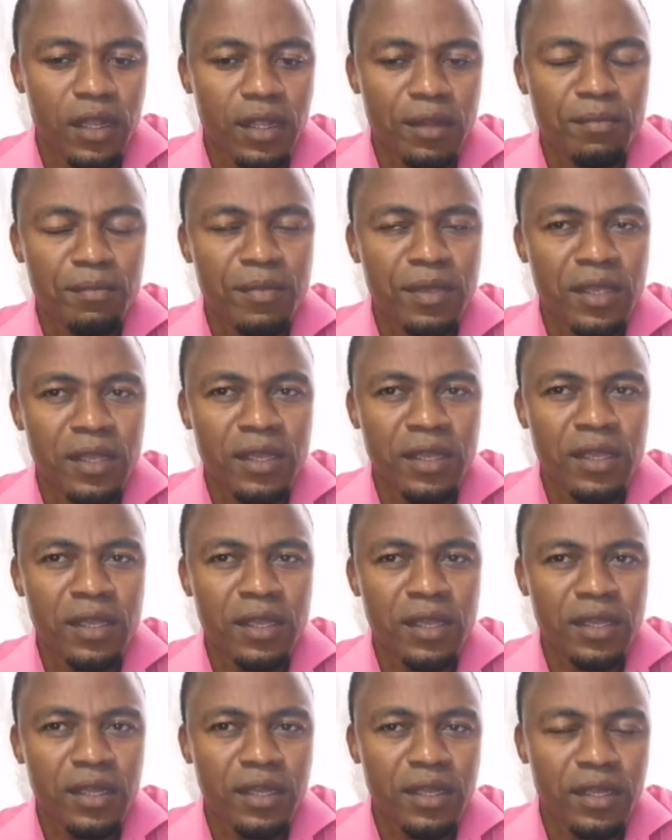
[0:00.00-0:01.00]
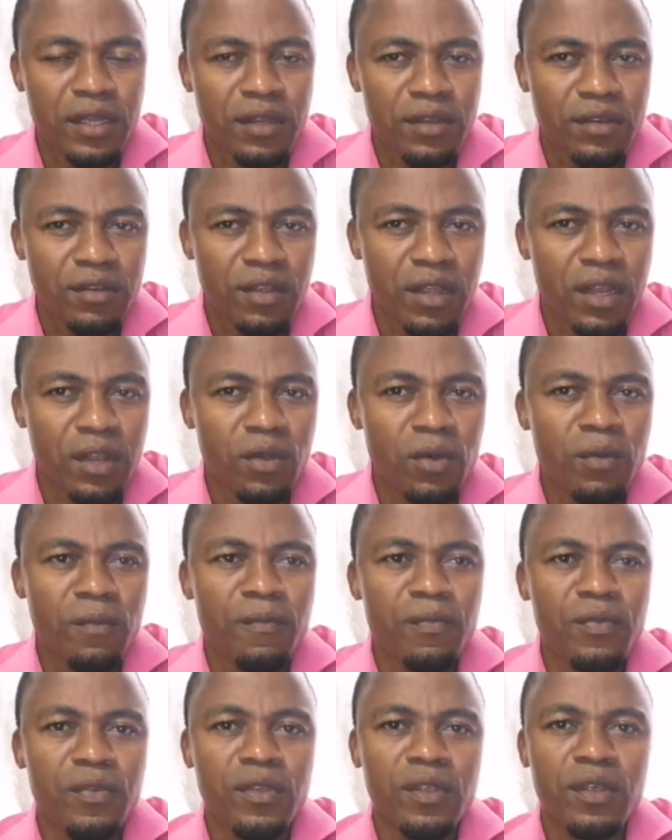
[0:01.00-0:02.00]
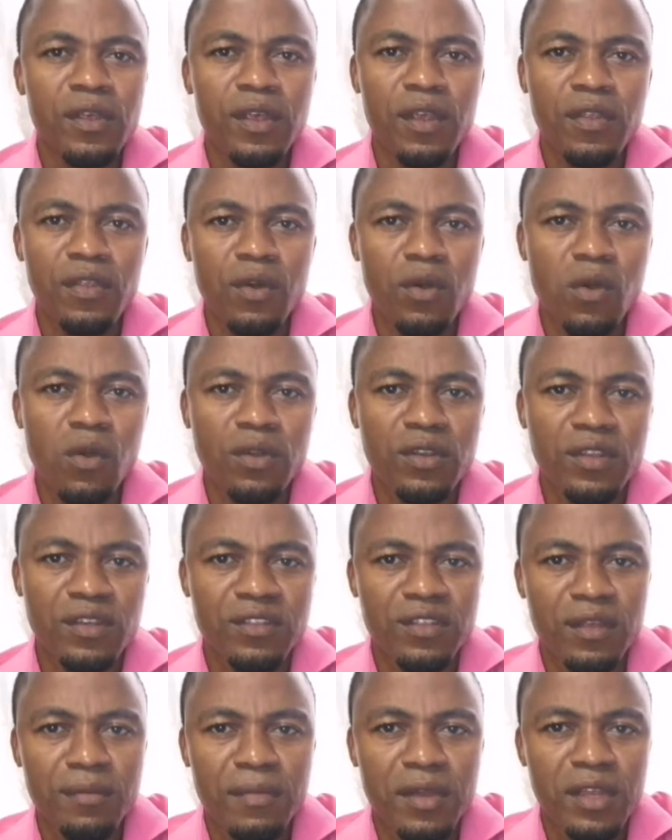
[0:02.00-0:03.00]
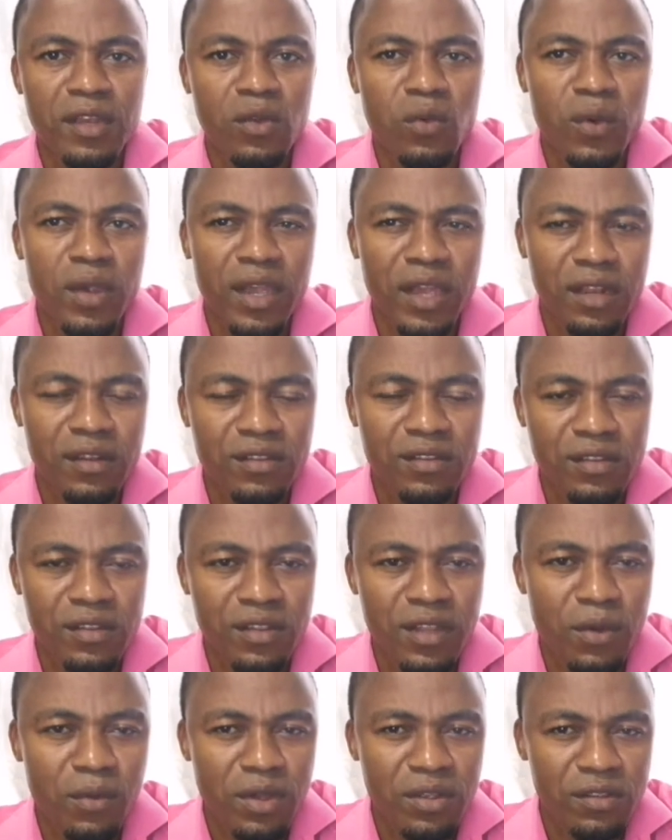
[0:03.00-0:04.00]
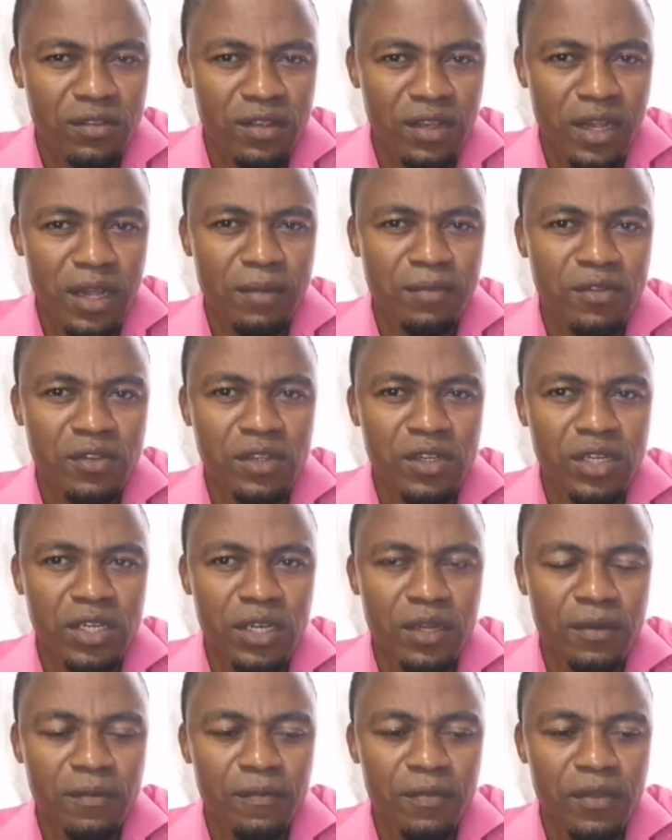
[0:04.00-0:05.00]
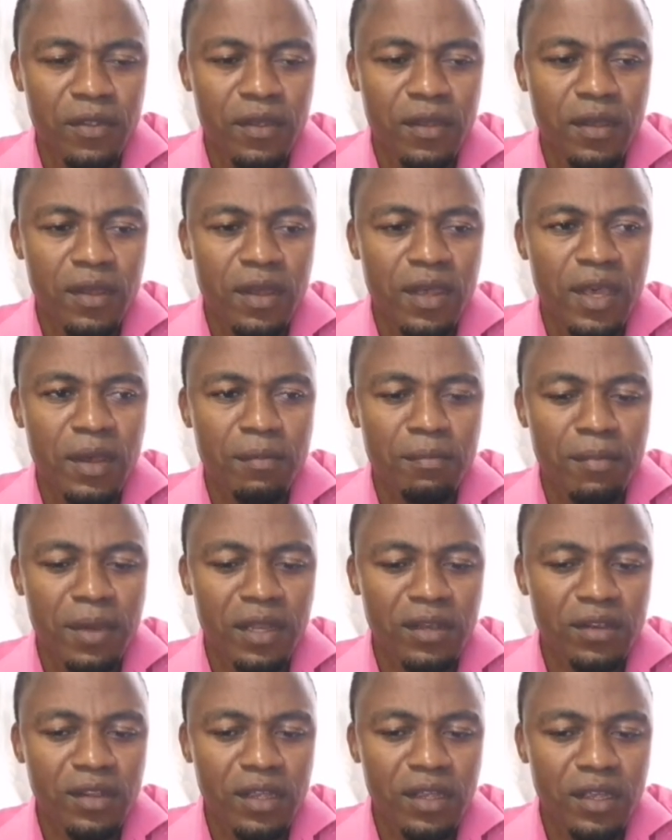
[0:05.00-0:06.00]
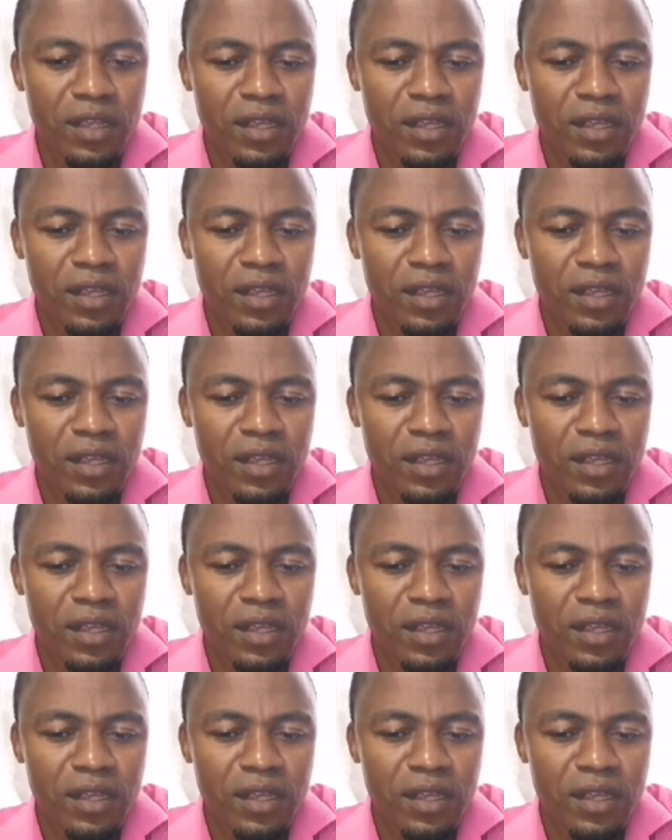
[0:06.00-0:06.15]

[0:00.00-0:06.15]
Let me tell you, in the Old Testament, we had the word circumcision, but